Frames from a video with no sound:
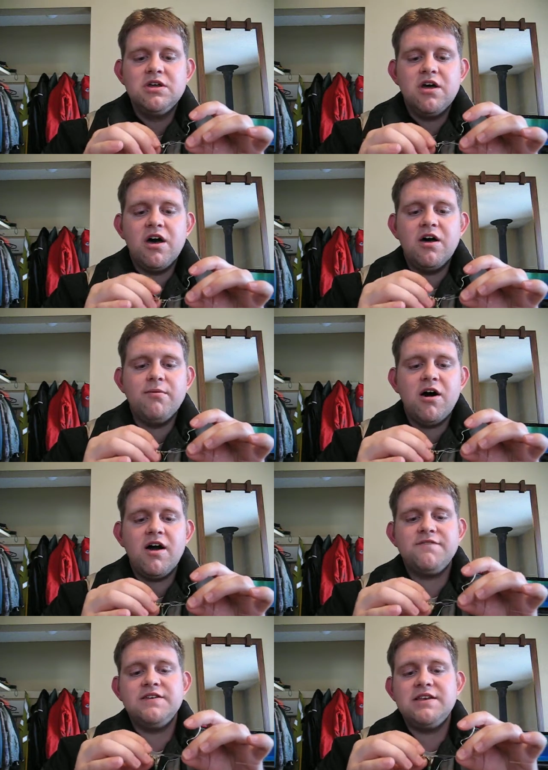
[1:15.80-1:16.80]

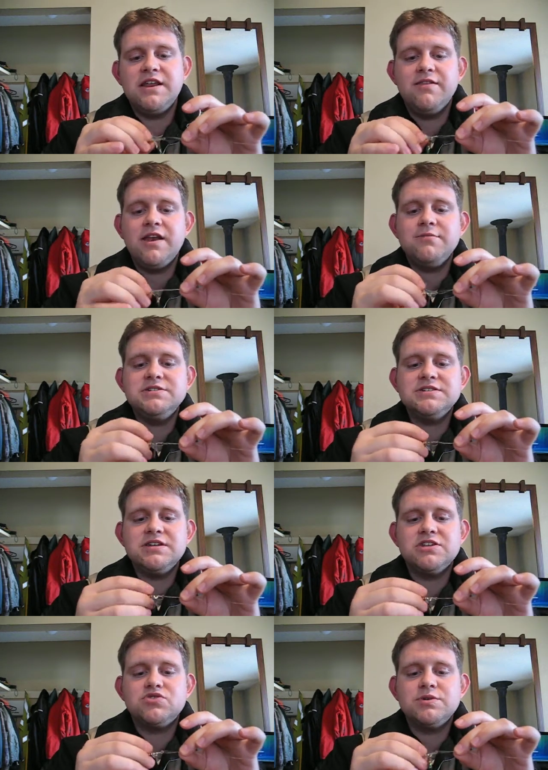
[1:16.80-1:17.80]
off it, and then I'm just
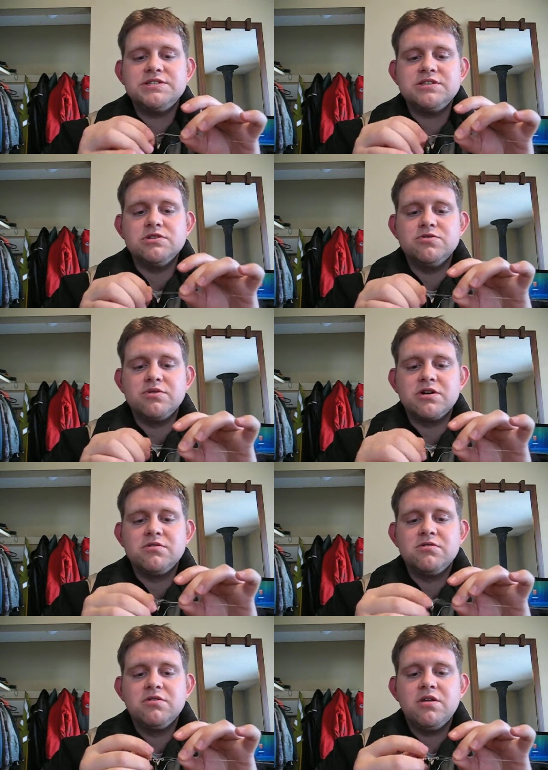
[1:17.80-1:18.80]
going to twist the lure.
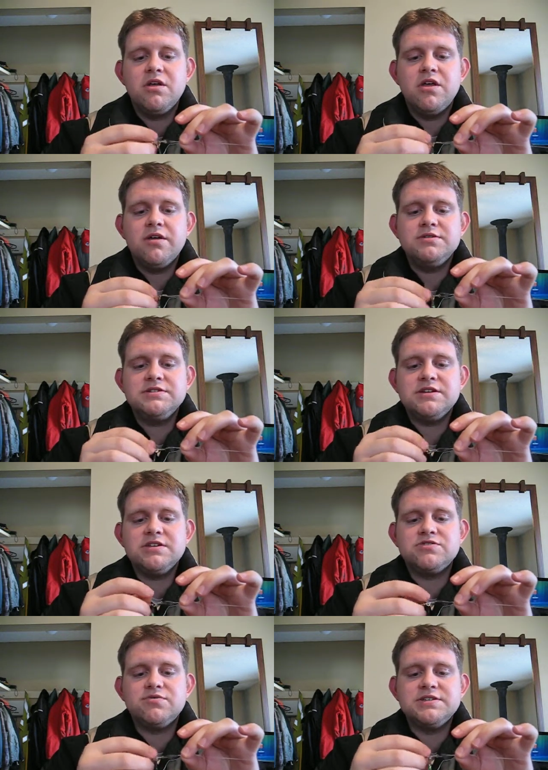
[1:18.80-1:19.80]
I'm just going
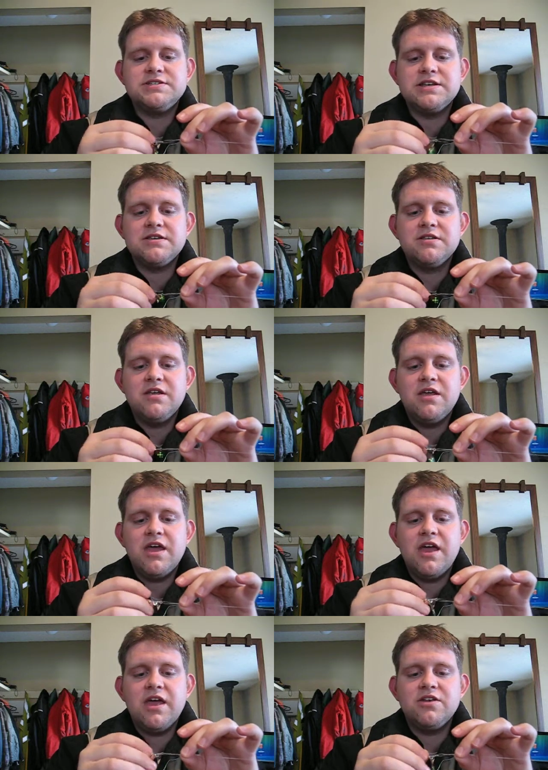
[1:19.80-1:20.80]
to twist it
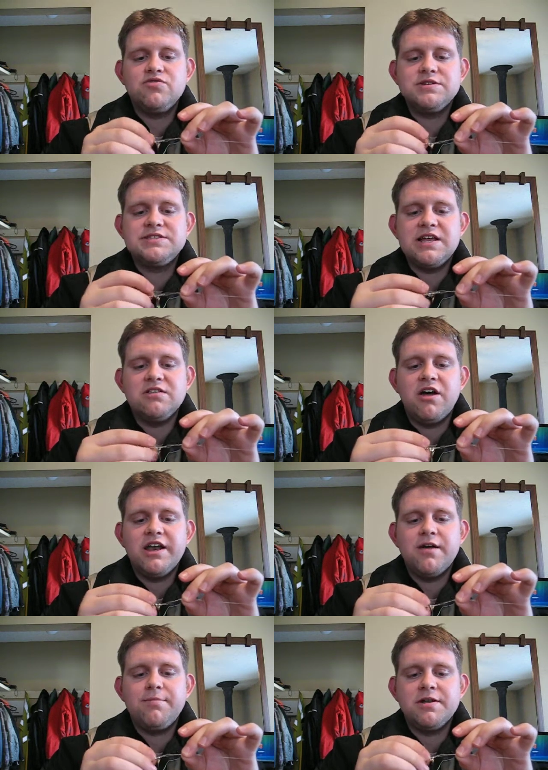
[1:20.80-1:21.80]
and twist that line
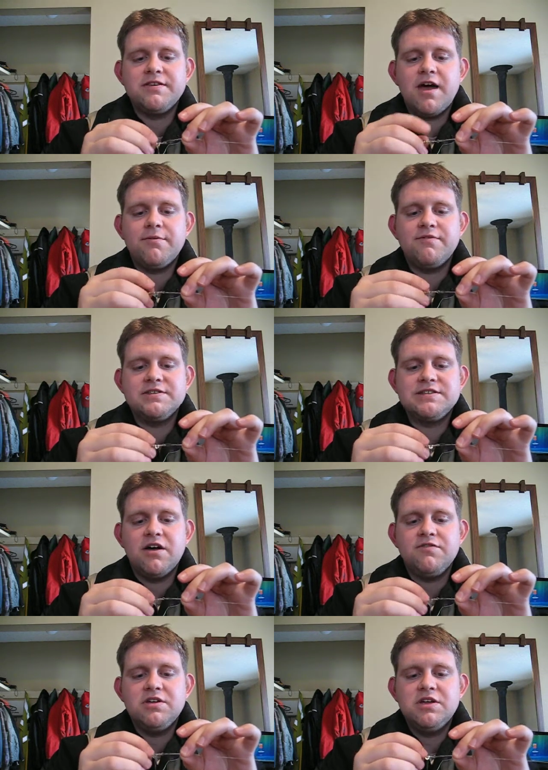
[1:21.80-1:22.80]
up on top of
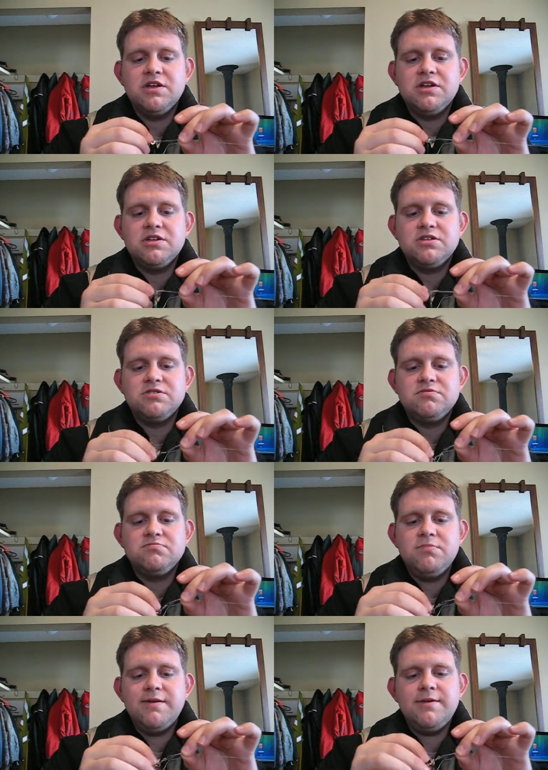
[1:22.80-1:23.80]
itself.
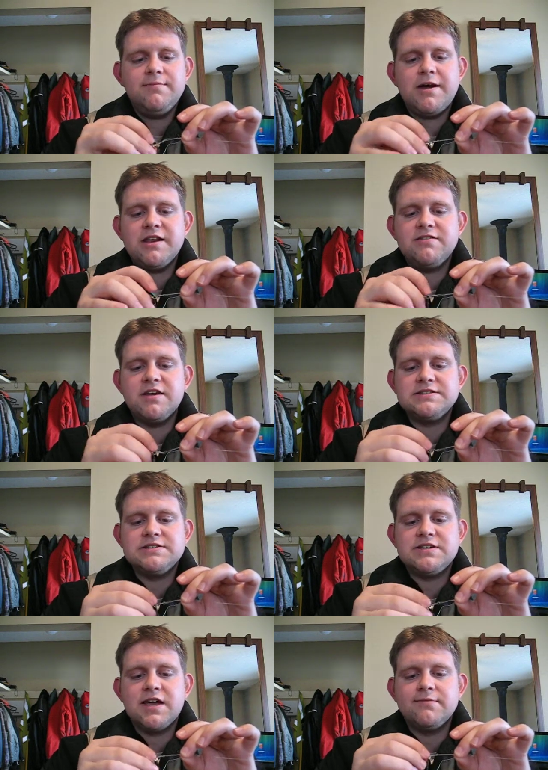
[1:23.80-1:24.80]
Maybe about a dozen
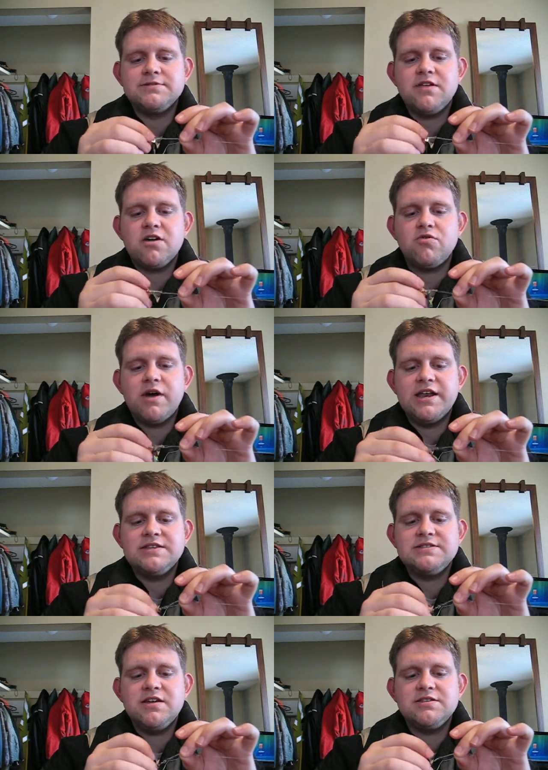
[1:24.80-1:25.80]
times, not quite.
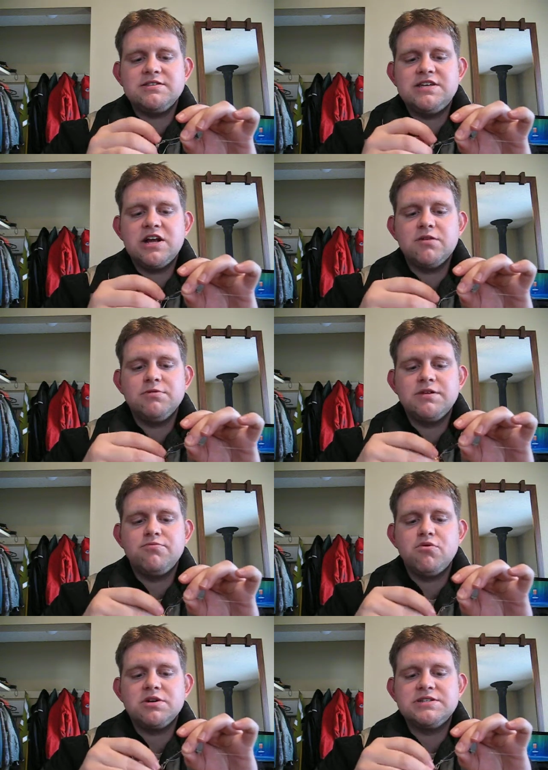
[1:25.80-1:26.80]
It's not terribly
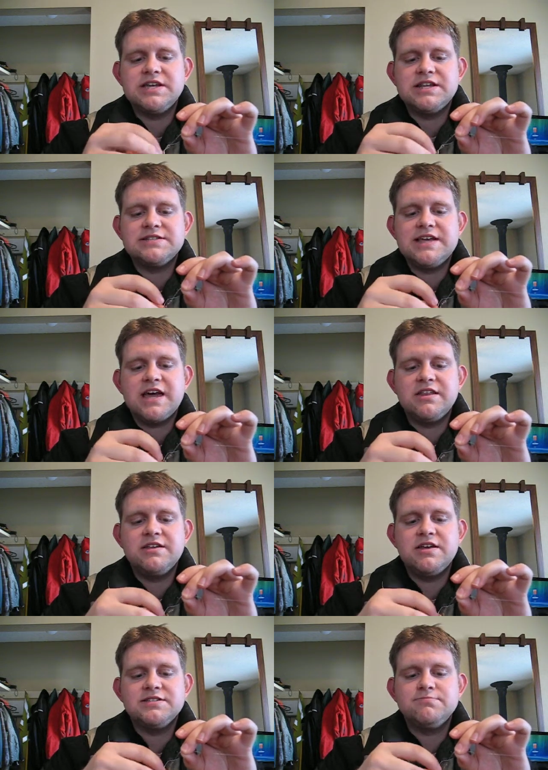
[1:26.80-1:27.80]
important to get exactly a
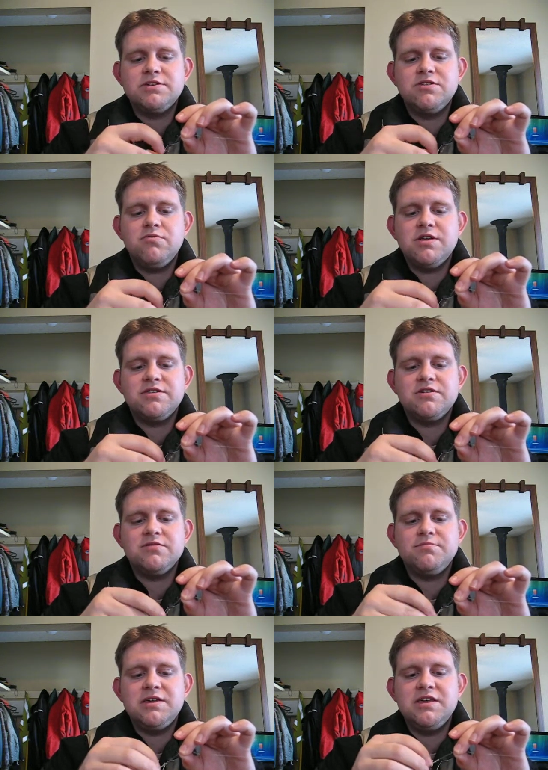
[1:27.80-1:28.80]
dozen, but you want there to
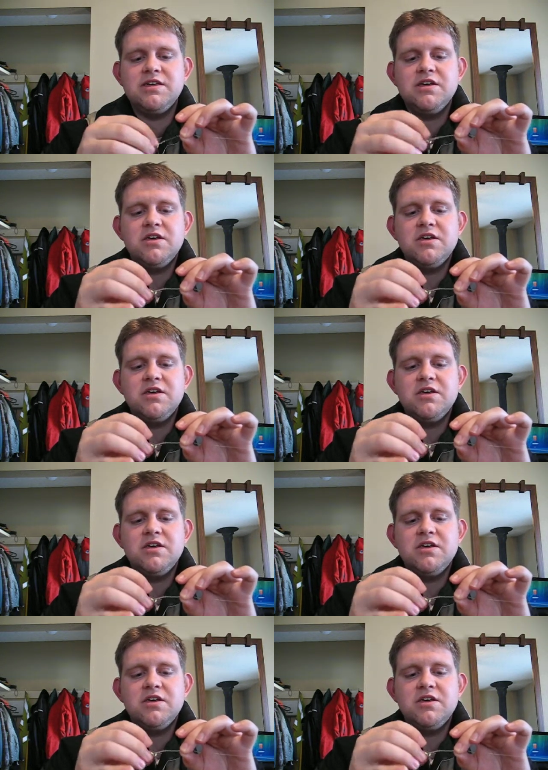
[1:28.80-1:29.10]
be